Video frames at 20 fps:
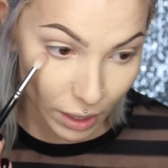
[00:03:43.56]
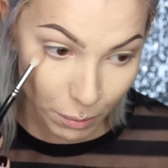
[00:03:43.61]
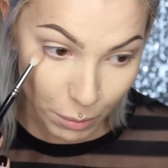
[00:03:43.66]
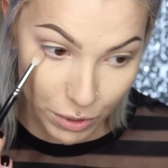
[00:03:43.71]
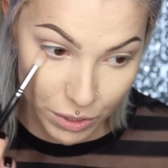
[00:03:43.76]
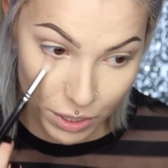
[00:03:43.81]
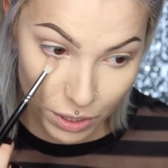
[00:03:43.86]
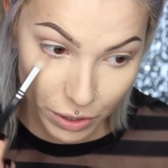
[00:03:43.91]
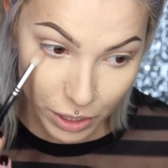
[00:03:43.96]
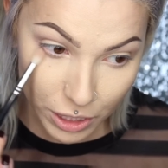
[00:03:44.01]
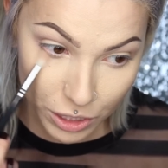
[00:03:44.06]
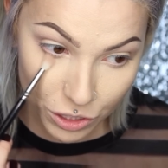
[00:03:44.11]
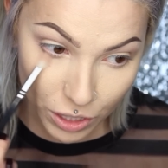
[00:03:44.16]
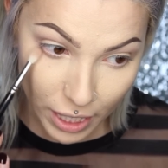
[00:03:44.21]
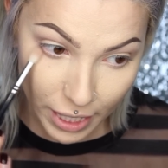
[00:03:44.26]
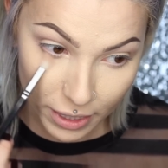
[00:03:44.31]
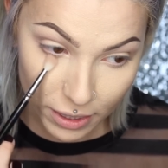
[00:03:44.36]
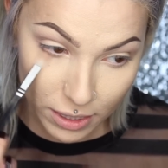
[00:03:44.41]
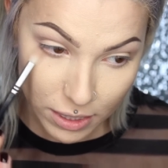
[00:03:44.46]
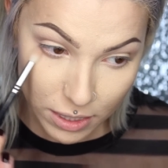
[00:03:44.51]
I'm also going to
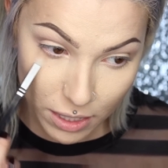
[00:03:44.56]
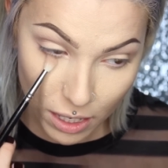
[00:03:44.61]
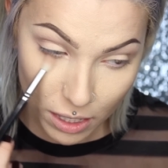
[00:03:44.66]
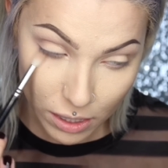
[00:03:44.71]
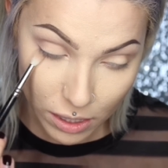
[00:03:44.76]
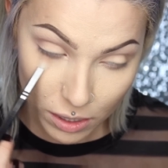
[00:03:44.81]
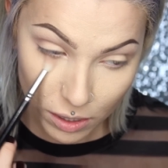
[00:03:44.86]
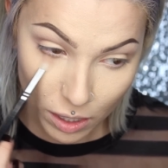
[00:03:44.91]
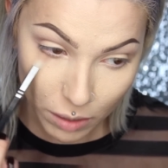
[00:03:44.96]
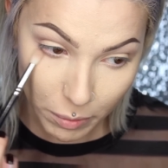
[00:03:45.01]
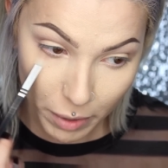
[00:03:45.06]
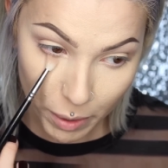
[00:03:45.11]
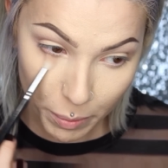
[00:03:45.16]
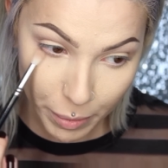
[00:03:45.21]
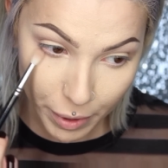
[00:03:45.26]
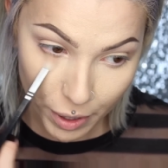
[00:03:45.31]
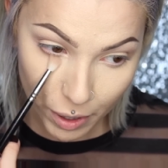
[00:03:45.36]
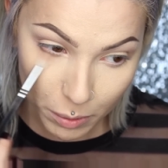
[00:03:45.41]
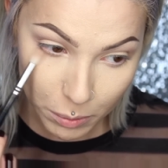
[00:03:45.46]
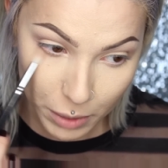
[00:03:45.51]
drag this color along my
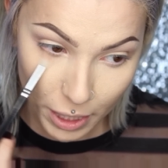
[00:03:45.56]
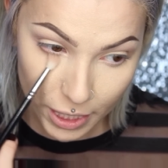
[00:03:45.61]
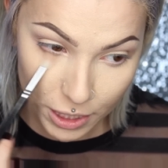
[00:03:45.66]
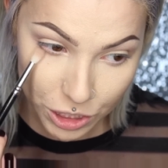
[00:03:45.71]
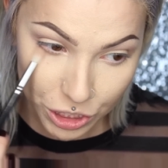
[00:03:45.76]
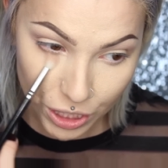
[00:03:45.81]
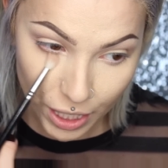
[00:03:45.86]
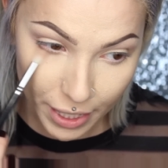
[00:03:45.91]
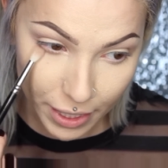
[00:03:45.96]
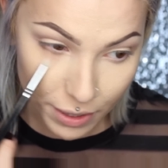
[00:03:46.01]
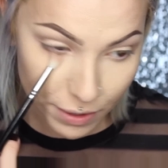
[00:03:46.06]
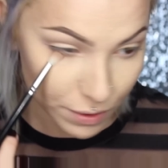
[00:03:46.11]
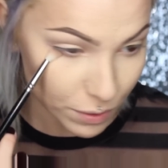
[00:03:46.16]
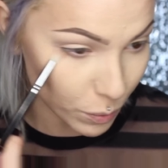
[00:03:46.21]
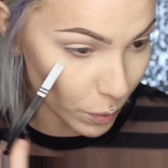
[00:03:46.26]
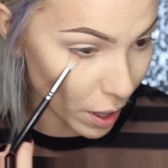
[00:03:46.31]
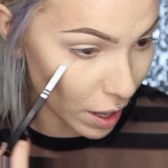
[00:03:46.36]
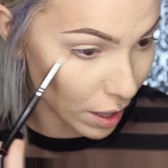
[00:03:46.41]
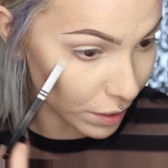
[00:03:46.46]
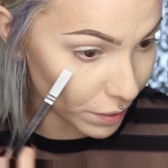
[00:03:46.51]
bottom lash line
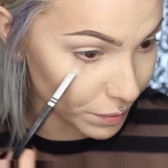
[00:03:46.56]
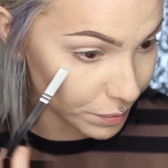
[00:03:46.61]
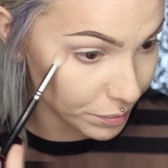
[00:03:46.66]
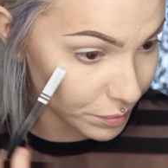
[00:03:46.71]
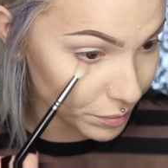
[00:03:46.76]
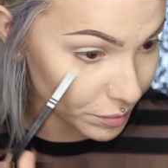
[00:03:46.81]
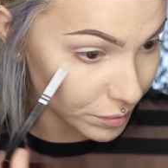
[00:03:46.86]
as well.